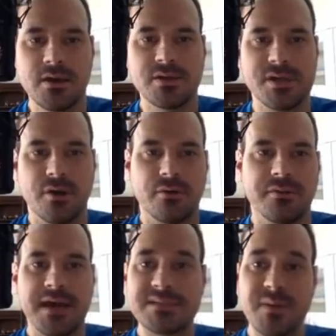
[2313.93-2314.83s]
So
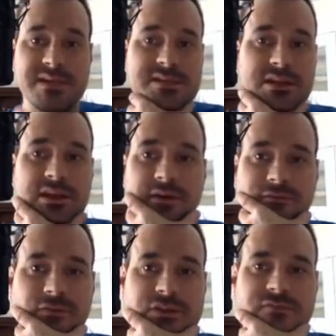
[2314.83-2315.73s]
that's basically
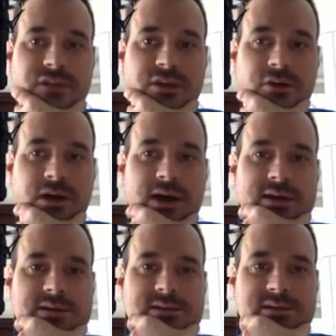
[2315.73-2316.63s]
it for this video,
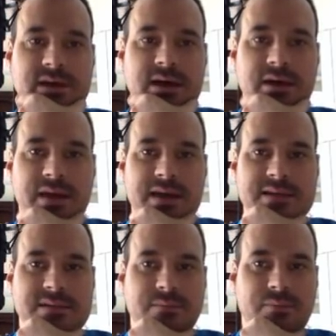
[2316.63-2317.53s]
guys. That
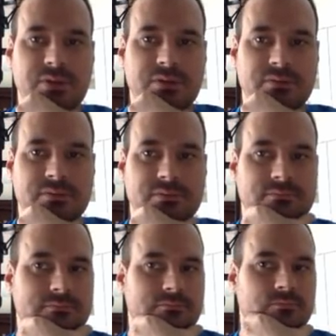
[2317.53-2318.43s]
simple.
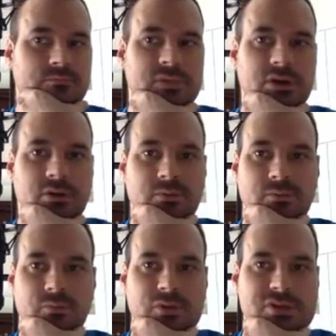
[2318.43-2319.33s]

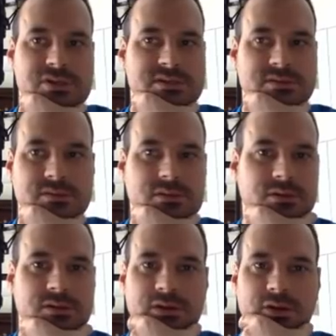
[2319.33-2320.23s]
We just,
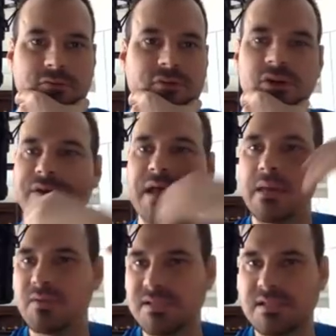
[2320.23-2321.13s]
if your
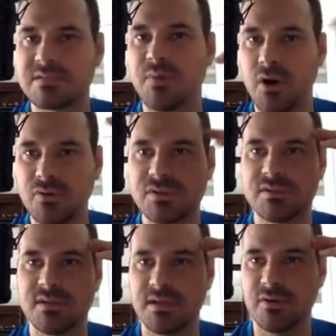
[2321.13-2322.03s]
name is in this
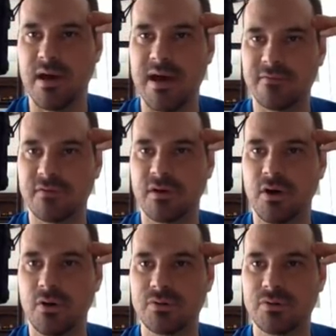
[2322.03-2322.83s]
post, then you have to go